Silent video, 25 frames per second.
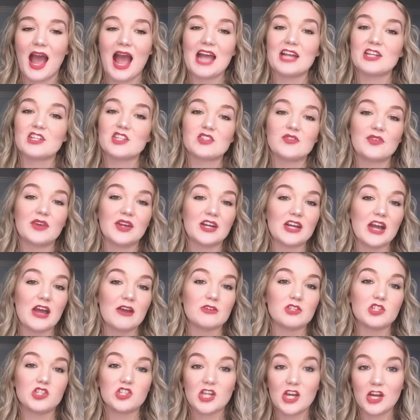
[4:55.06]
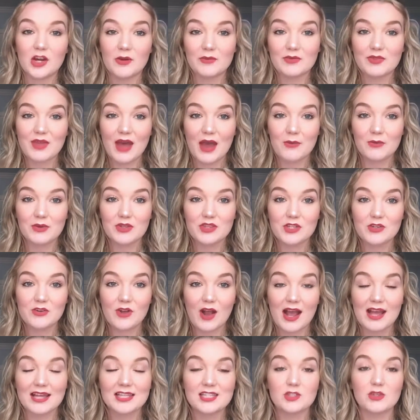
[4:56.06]
I just figured I would share that with you
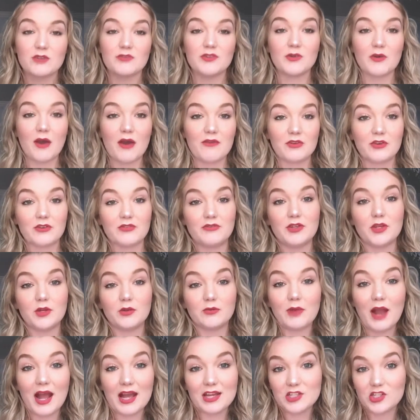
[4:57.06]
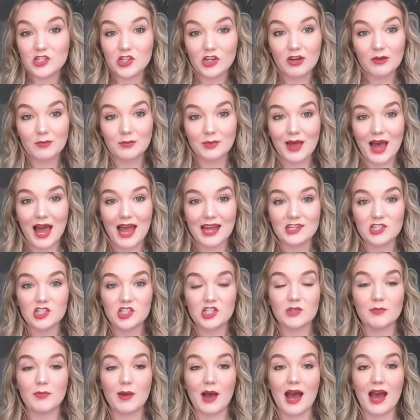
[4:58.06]
guys, so if you ever feel rushed or
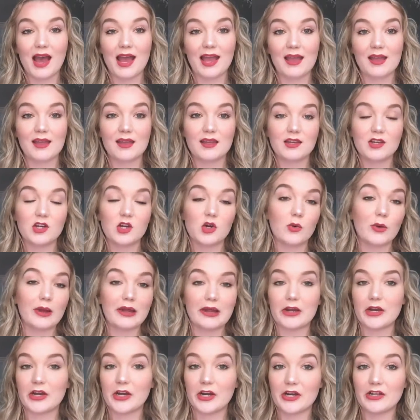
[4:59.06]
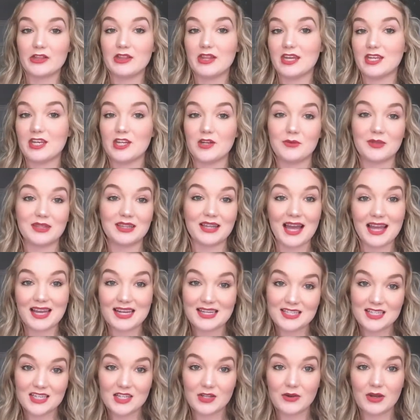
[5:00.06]
obliged to buy quicker than you would
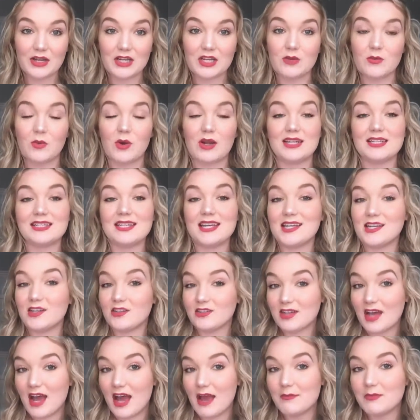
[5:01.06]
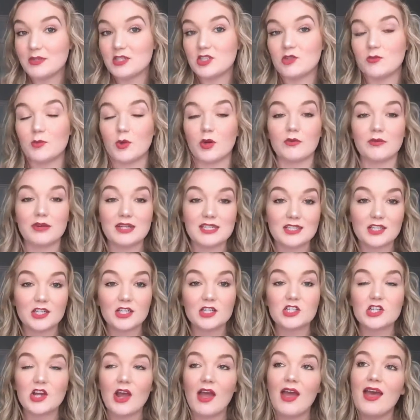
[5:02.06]
like to and you want to take your time and do more
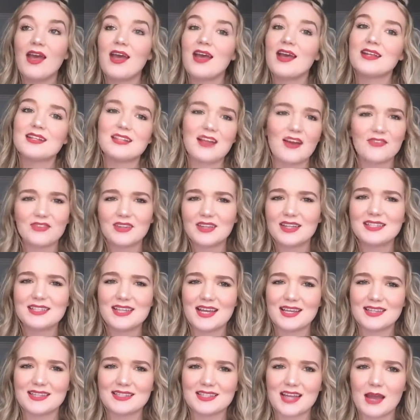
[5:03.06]
research, definitely take the